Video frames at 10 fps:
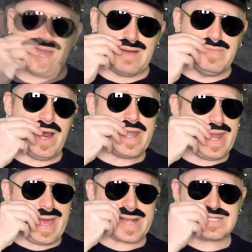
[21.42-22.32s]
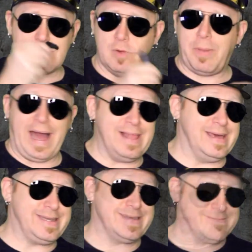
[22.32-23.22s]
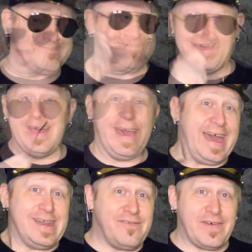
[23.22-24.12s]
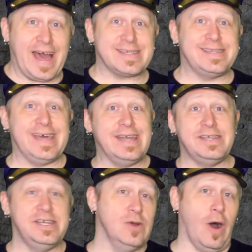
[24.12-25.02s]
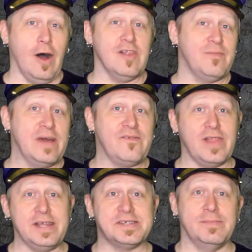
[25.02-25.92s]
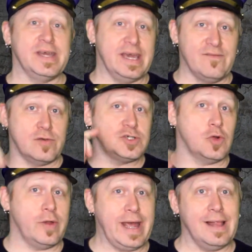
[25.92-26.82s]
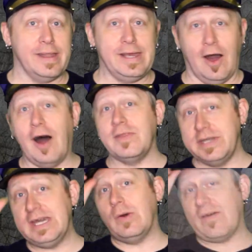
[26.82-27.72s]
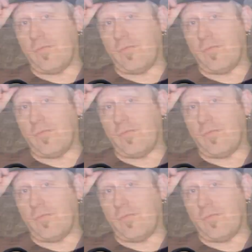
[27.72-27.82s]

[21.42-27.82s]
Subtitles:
I'm not an actual pilot, and in fact tend to do all of my flight simming in virtual reality on the DOF